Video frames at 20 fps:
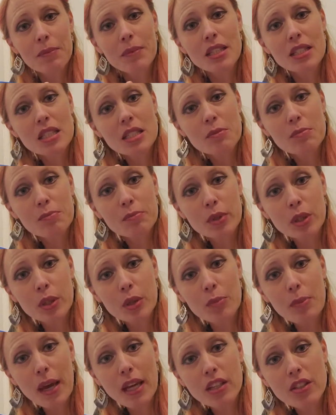This is
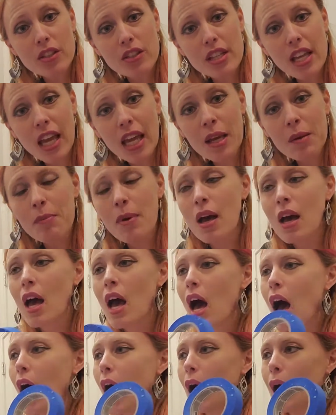blue painter's tape,
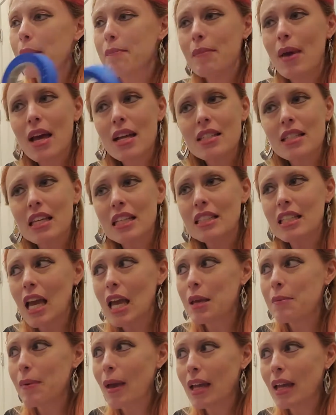masking tape,